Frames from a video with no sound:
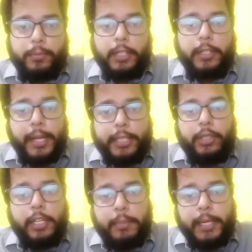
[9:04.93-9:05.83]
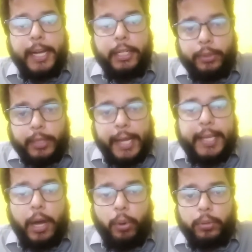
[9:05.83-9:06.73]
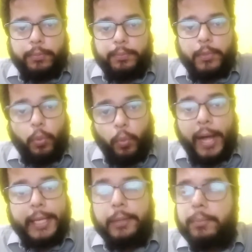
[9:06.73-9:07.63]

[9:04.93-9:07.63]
It gradually began to die out. Why?